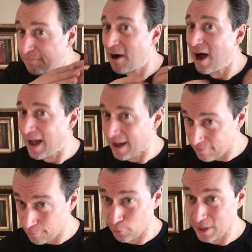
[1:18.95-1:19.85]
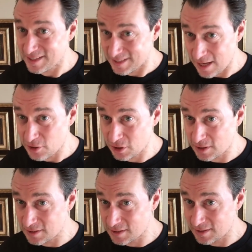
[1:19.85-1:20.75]
five
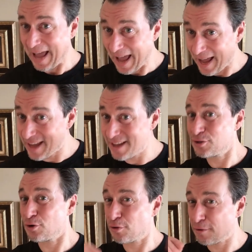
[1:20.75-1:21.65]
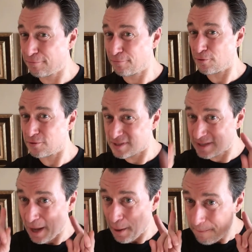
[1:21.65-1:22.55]
pre-sessions and the
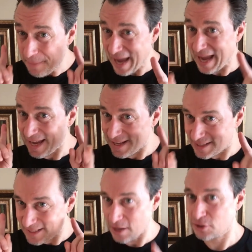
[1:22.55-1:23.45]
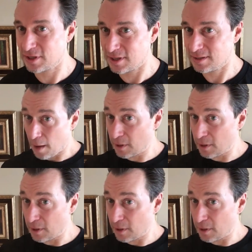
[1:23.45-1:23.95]
first paid session.